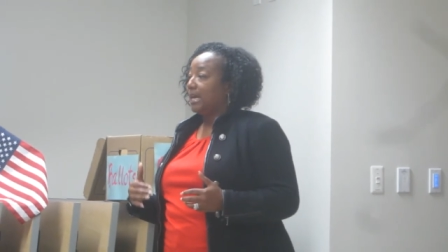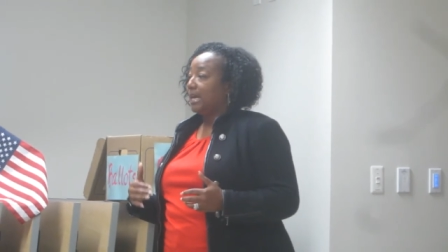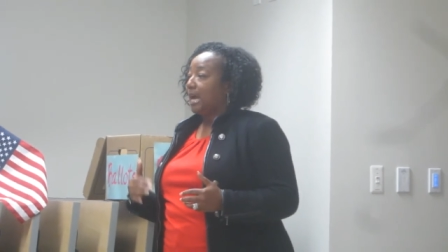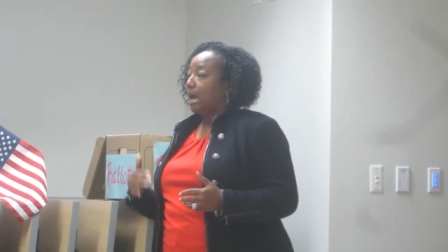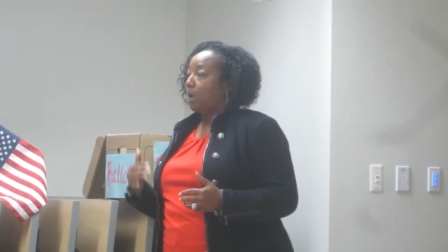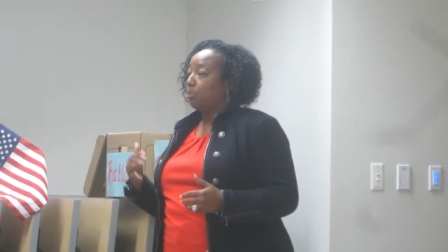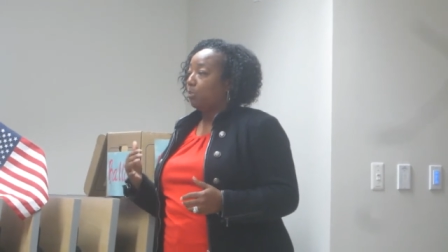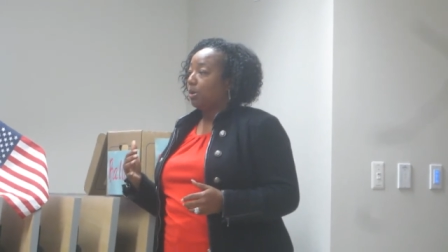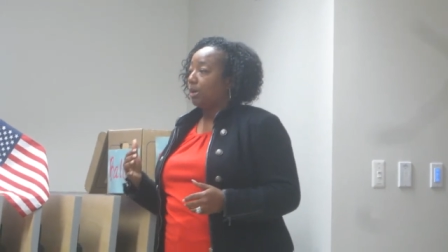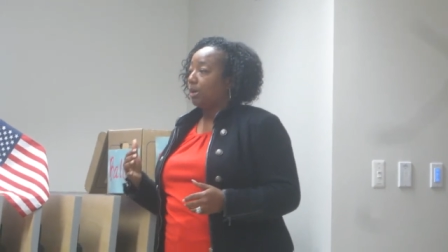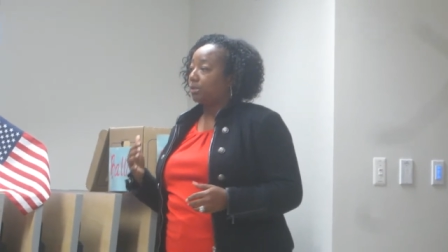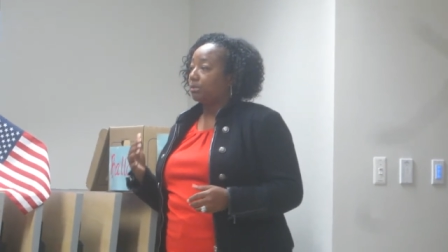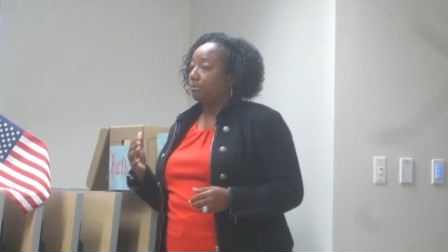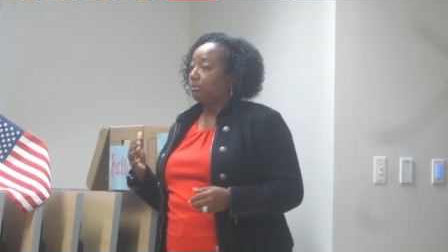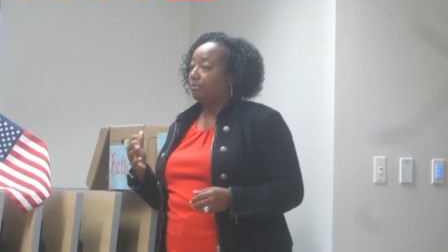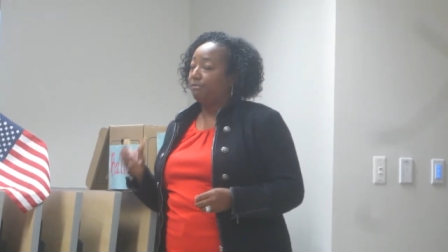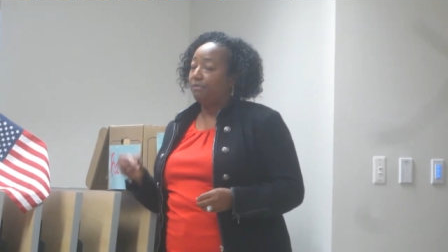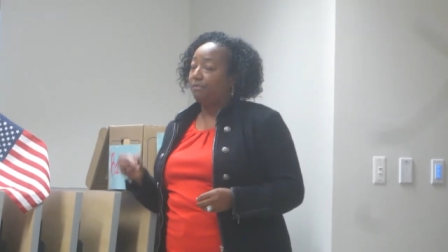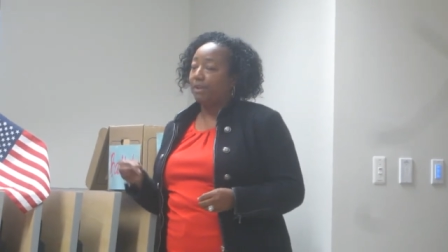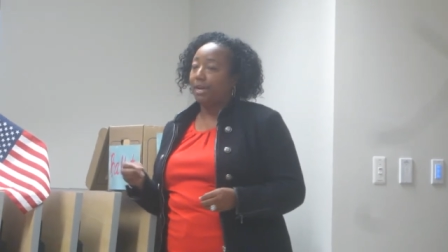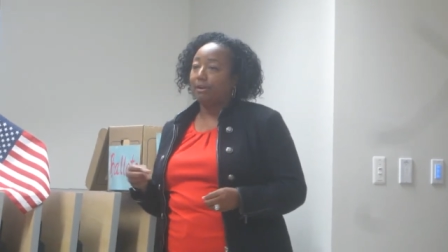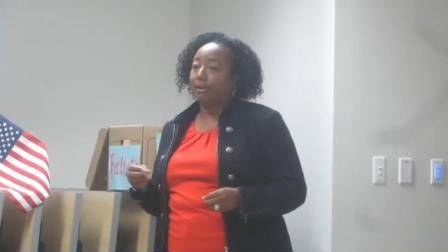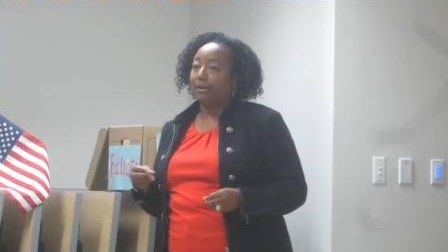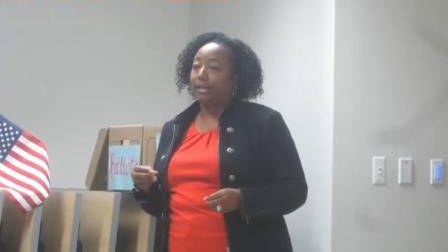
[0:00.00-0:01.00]
I worked
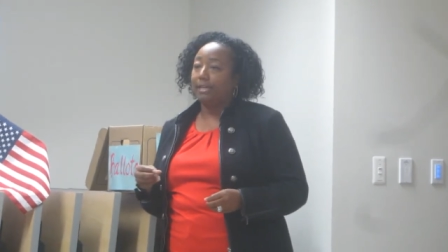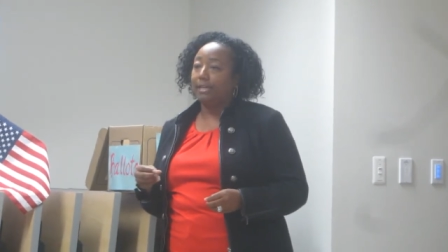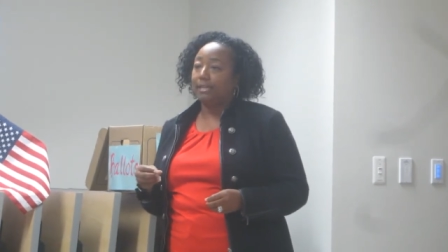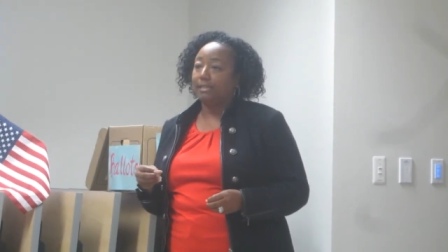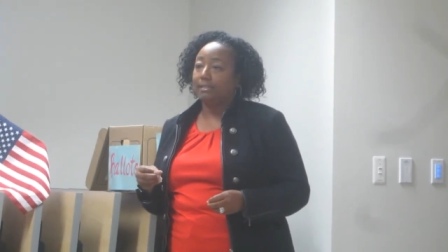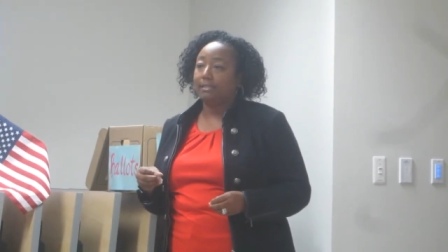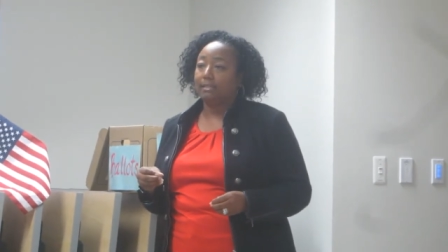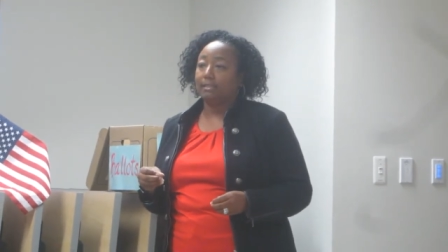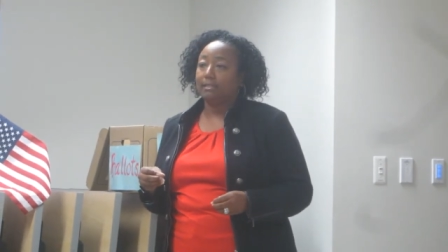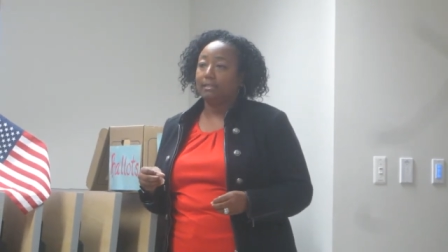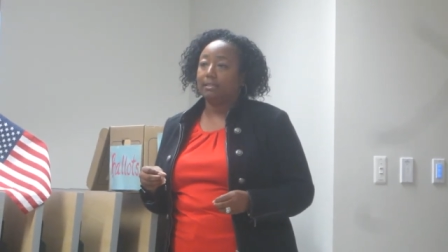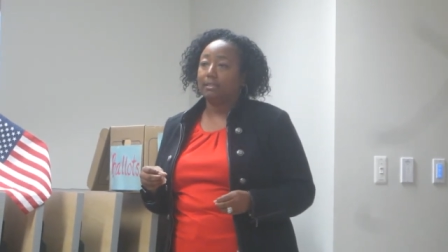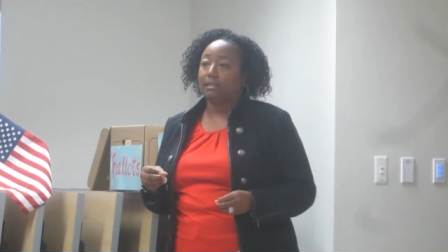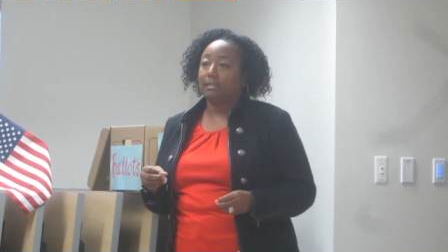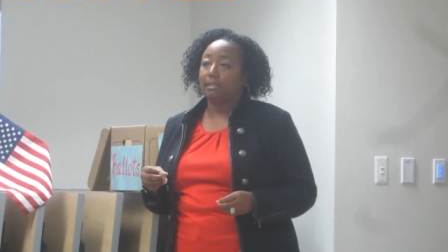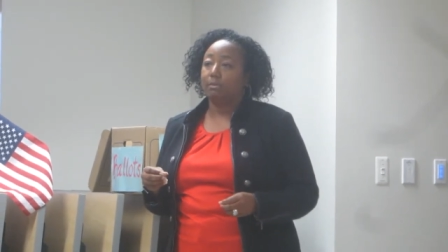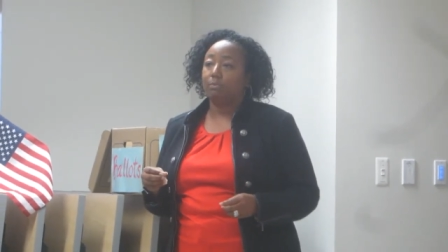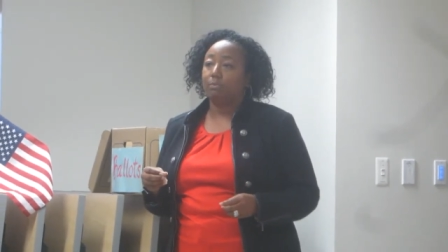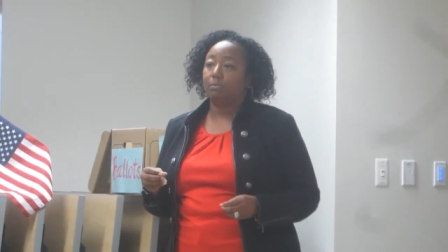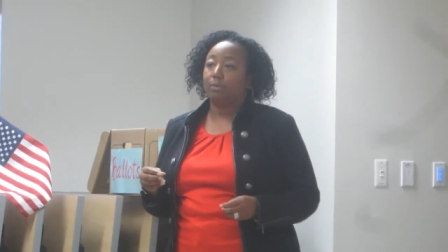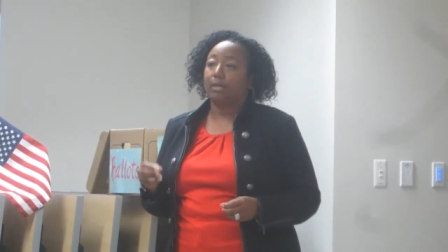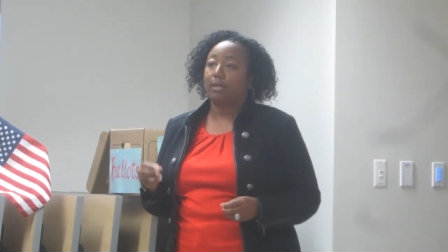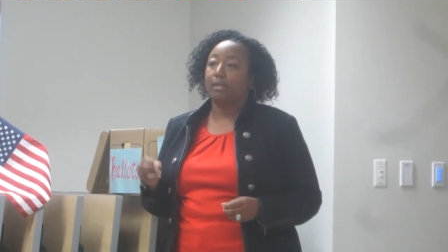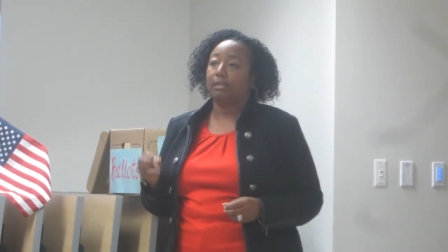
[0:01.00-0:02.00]
very intensely
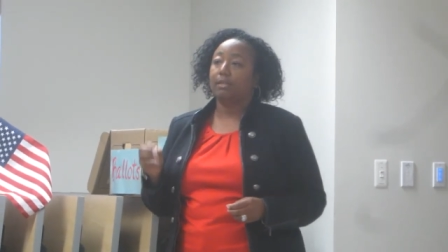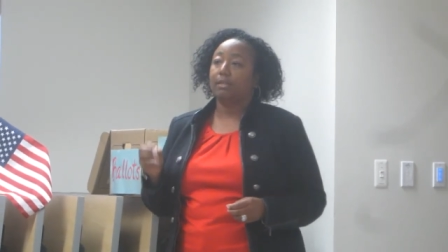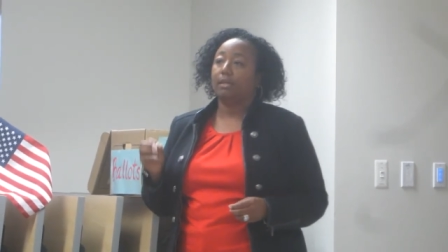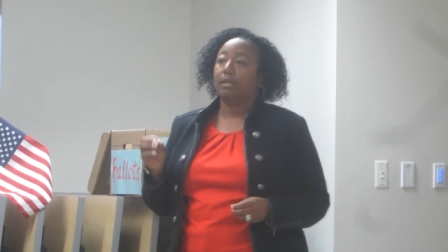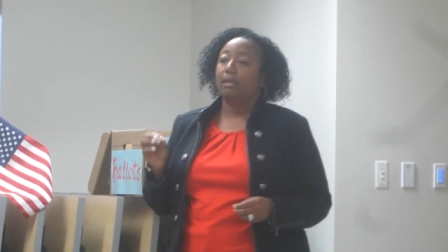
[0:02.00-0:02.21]
with